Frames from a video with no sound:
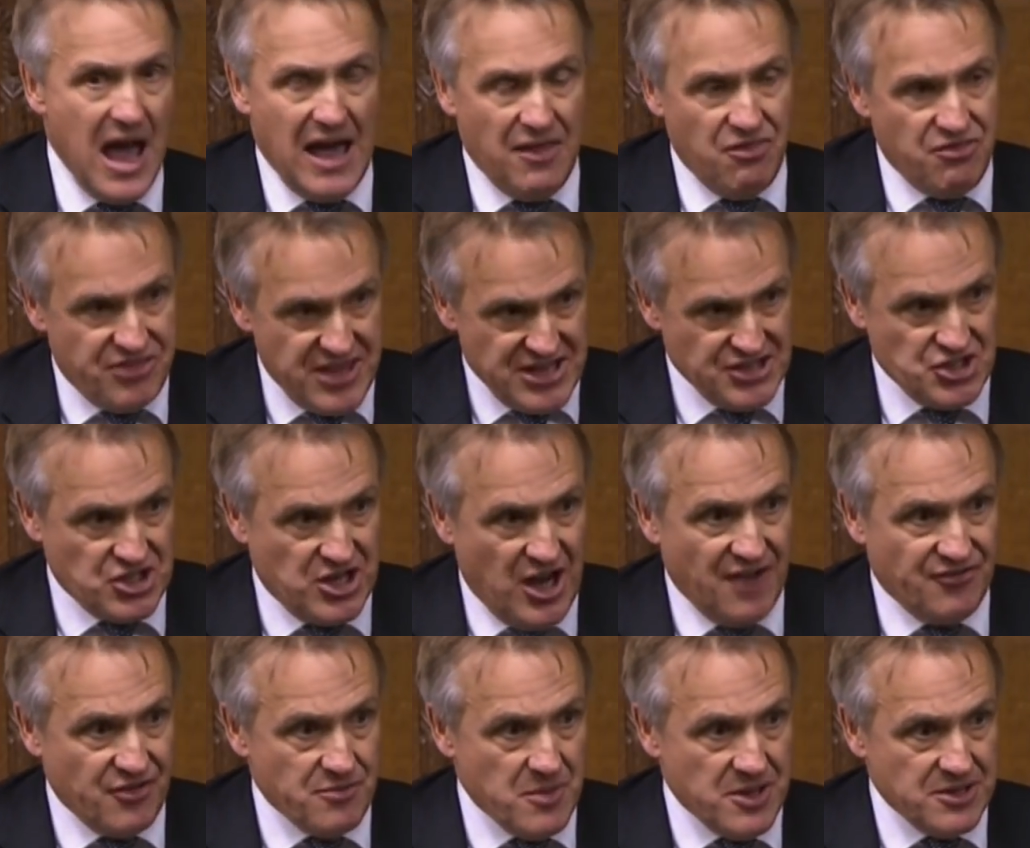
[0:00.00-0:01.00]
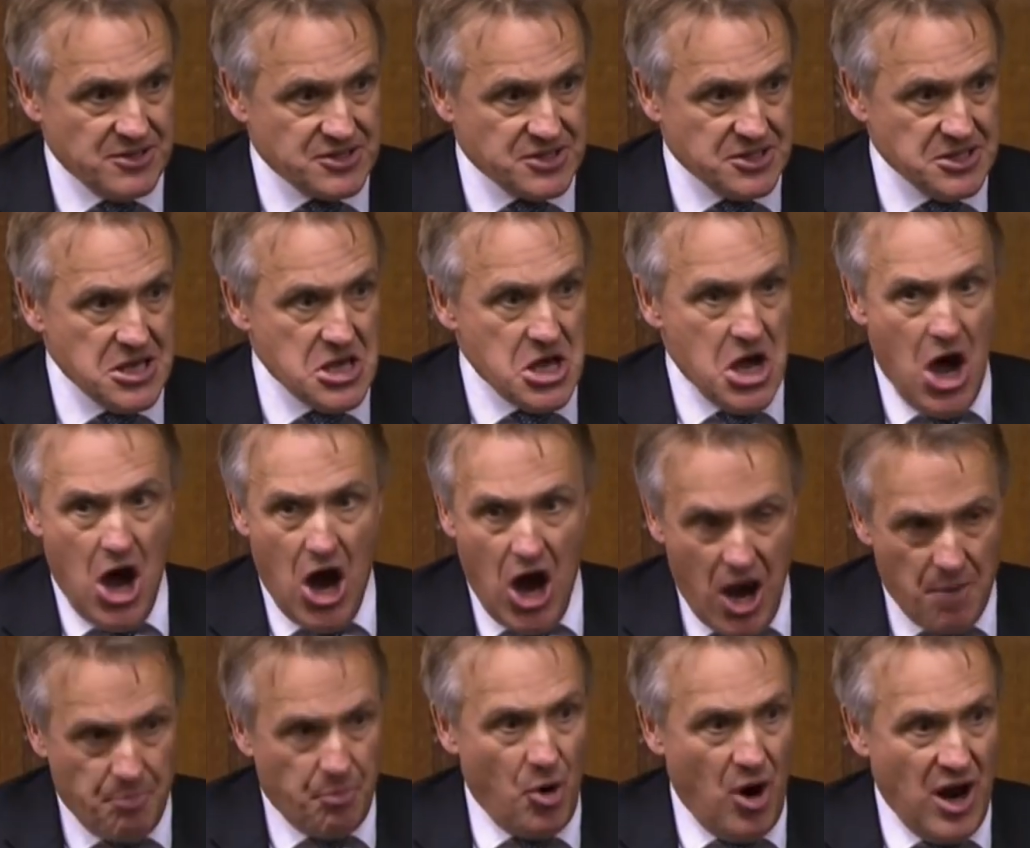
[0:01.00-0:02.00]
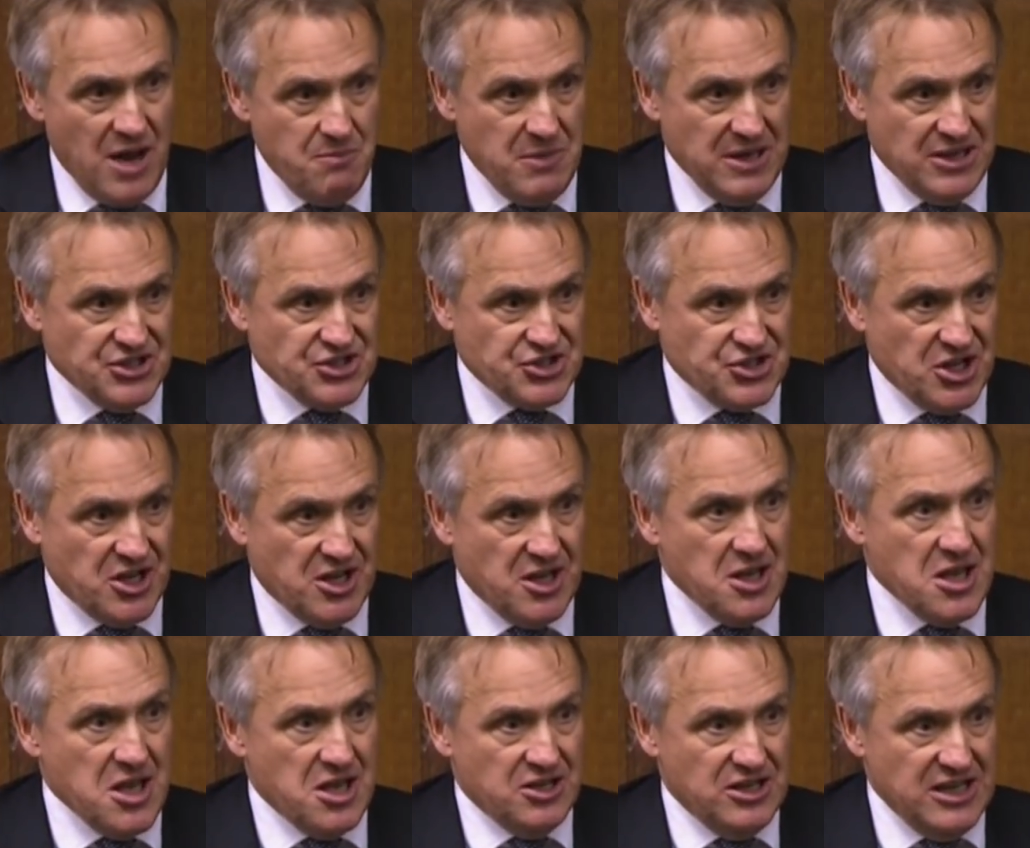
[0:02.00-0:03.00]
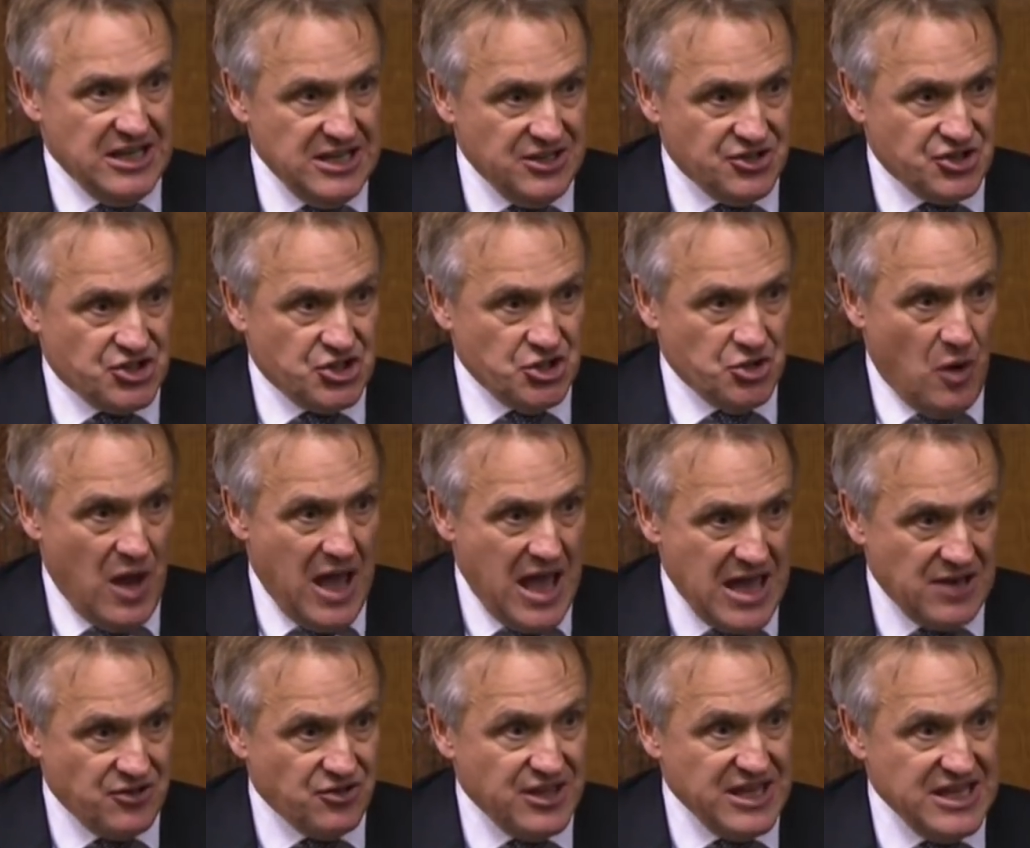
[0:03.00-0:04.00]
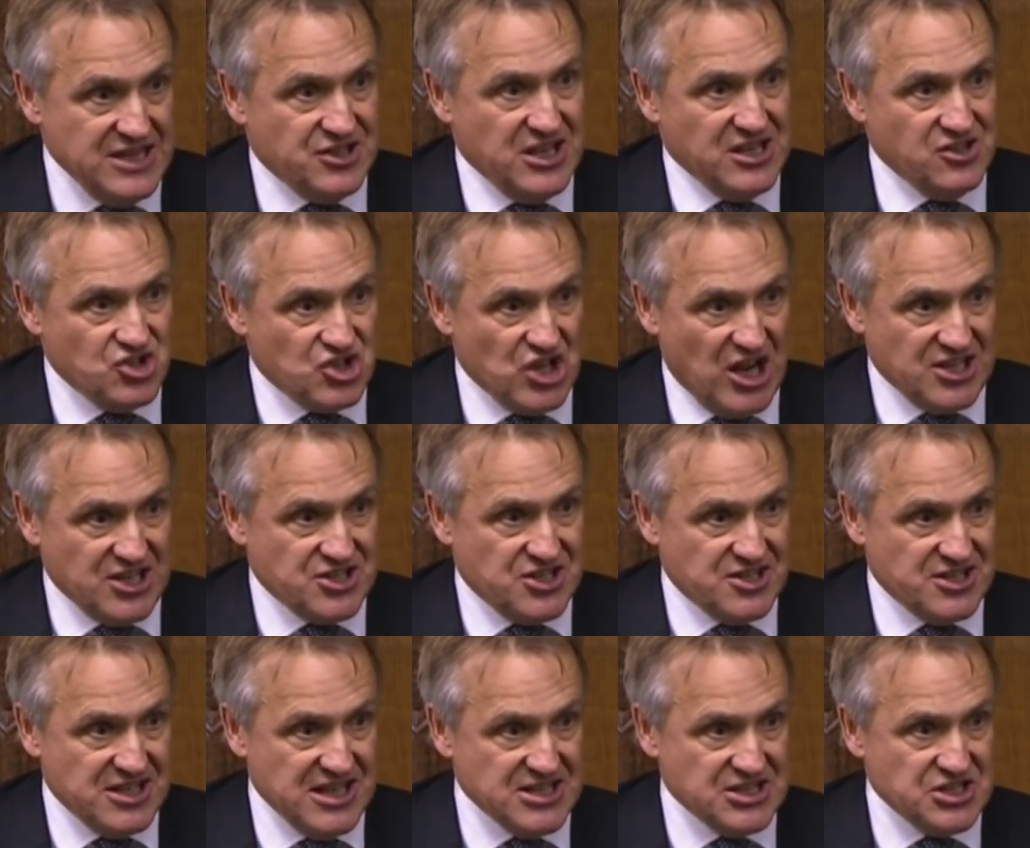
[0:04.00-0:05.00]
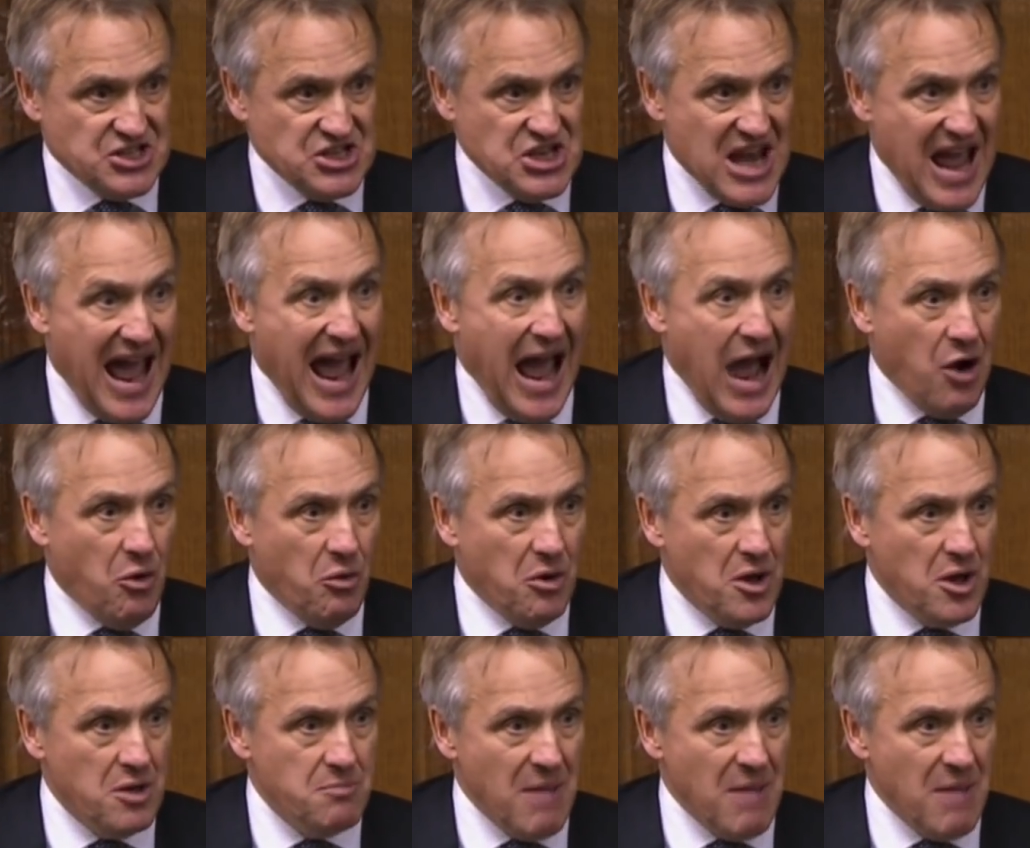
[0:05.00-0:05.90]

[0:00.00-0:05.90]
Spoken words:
And this government, our Prime Minister, needs to end these injustices now.